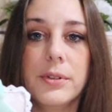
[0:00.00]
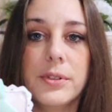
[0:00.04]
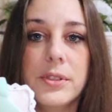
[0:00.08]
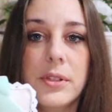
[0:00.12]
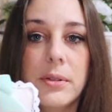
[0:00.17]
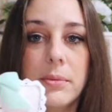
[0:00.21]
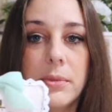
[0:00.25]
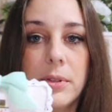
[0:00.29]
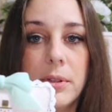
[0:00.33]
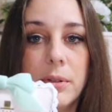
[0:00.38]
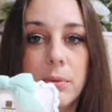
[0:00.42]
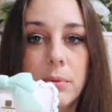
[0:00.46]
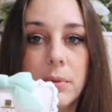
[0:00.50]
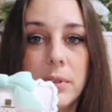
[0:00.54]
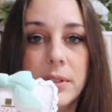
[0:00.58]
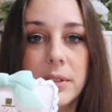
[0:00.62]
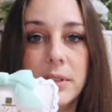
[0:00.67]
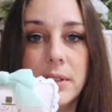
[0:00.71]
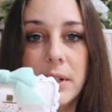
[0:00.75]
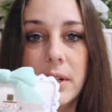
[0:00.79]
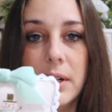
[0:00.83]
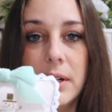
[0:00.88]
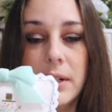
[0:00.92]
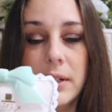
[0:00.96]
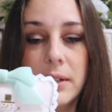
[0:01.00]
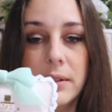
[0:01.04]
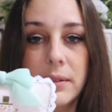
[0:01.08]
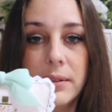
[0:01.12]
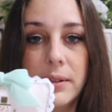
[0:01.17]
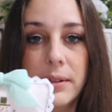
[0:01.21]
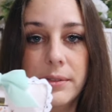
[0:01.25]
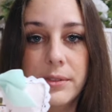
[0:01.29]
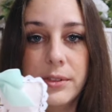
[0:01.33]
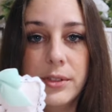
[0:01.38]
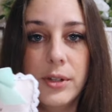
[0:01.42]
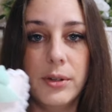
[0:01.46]
some of the ones that I
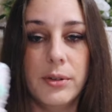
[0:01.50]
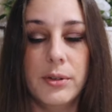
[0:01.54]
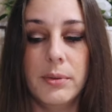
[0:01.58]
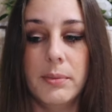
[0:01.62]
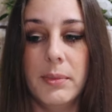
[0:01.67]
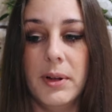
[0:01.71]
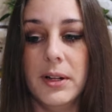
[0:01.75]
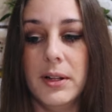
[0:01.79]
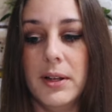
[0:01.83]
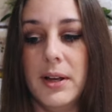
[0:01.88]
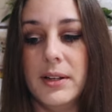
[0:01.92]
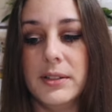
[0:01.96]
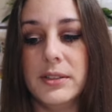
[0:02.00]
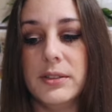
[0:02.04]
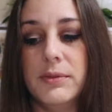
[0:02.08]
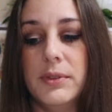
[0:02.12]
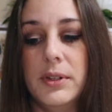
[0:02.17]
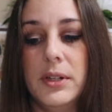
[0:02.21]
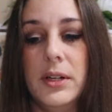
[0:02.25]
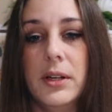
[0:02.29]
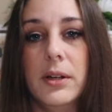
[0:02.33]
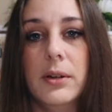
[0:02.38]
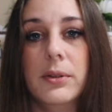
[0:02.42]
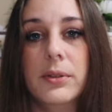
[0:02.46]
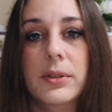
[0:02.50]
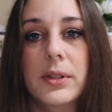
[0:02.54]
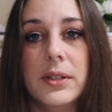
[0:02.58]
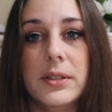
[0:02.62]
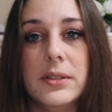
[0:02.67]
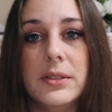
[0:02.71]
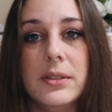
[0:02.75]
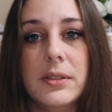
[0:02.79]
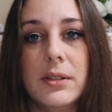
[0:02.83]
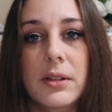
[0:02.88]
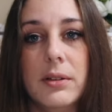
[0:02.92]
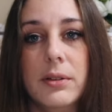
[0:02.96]
have shown in my last video
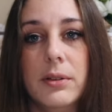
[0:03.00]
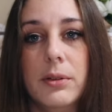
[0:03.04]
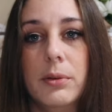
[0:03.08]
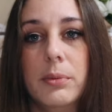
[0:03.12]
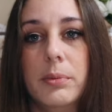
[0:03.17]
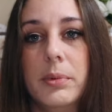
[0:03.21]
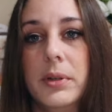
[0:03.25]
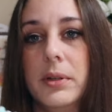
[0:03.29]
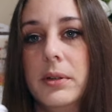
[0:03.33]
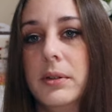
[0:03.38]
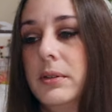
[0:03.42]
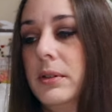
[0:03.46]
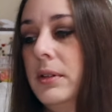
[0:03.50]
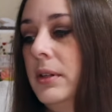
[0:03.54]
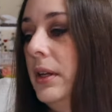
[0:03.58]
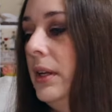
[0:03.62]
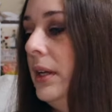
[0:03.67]
that's a little bit